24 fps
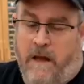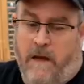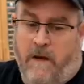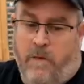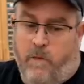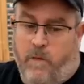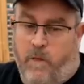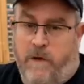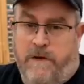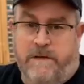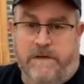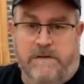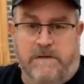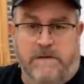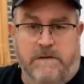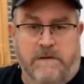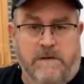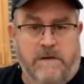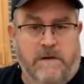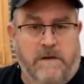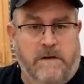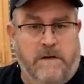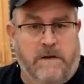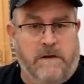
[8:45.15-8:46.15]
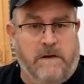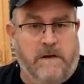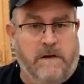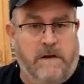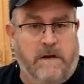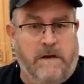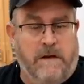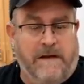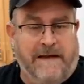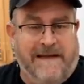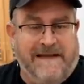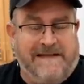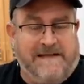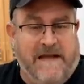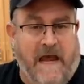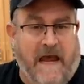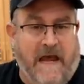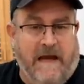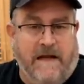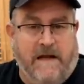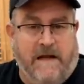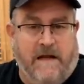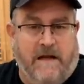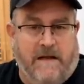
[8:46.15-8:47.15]
wooden
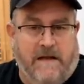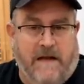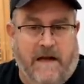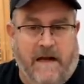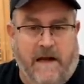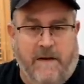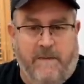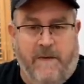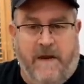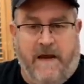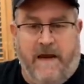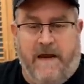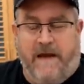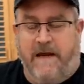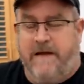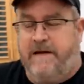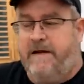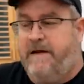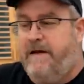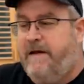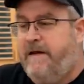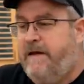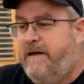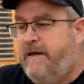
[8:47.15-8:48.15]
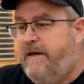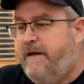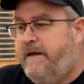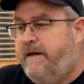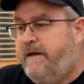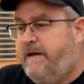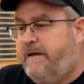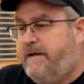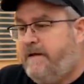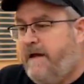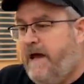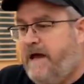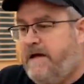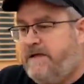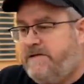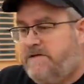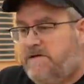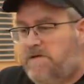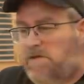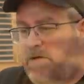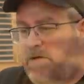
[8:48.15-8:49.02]
katana that I made last